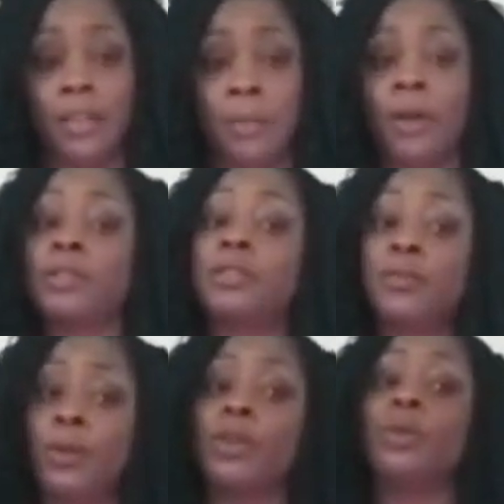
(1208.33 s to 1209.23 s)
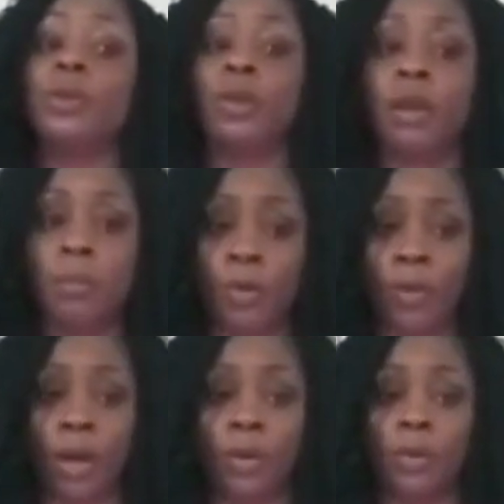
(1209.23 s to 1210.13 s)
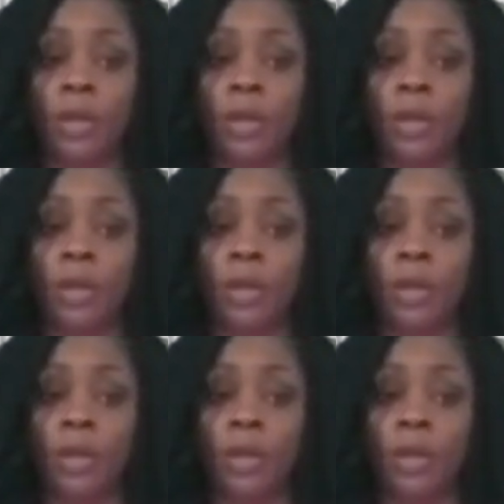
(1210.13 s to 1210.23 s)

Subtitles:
the person for you, and you can move on.